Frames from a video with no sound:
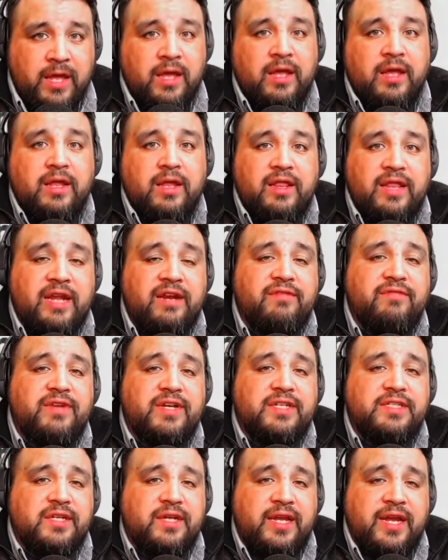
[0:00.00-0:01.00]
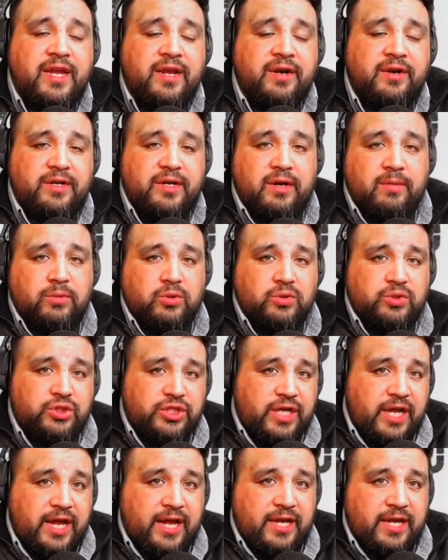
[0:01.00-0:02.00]
That investigator double
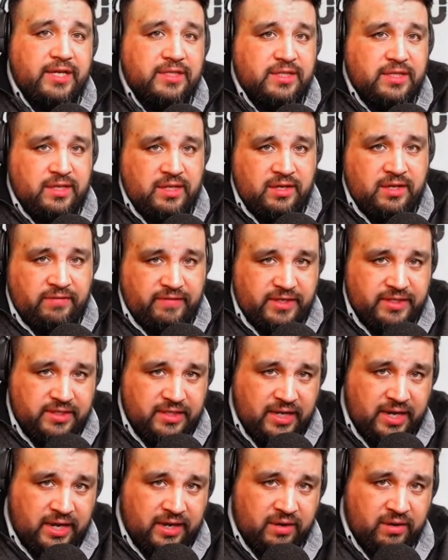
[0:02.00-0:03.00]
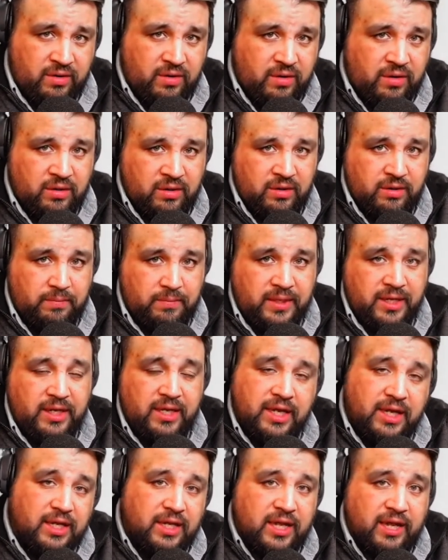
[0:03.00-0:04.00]
checks the investigator on the
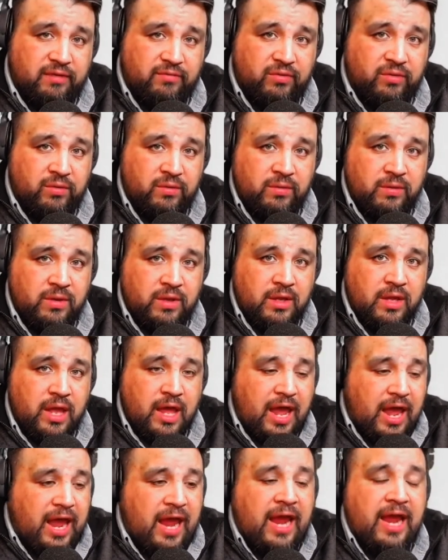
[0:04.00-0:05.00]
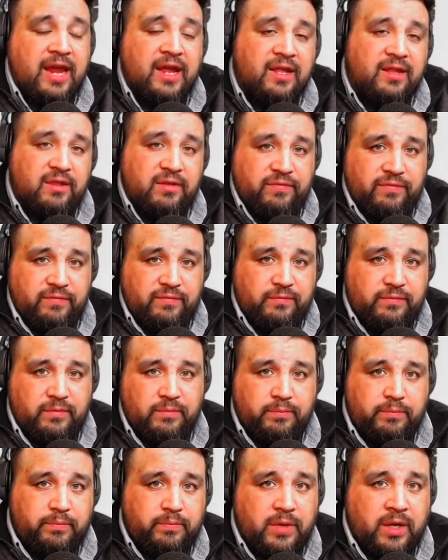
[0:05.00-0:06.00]
PD level and
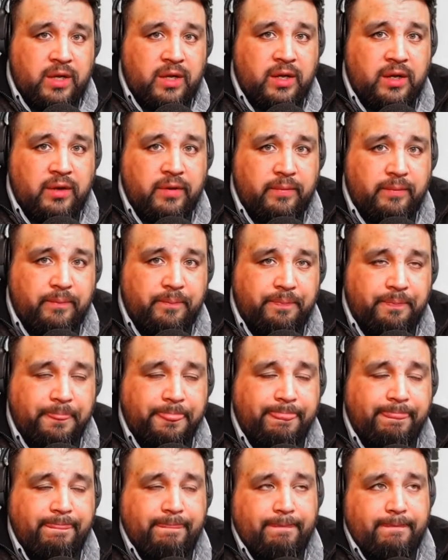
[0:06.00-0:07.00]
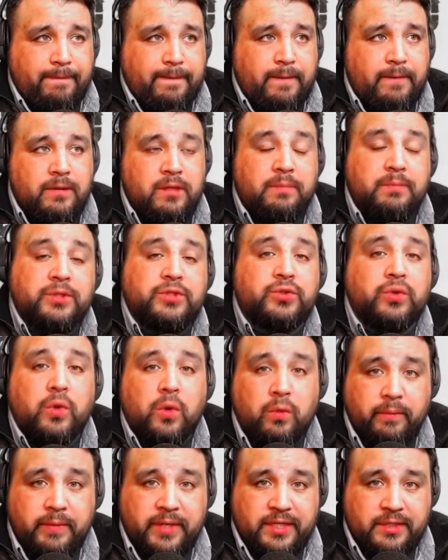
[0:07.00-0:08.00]
the
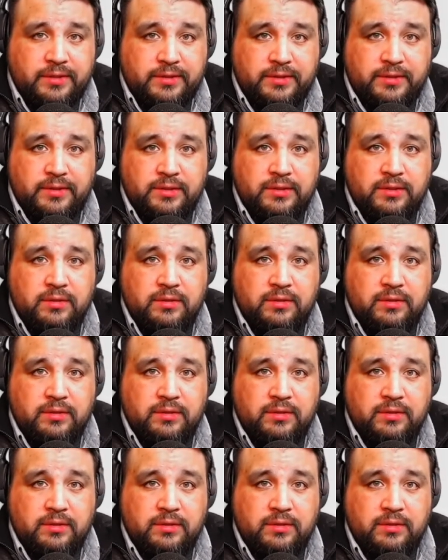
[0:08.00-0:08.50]
patrolman's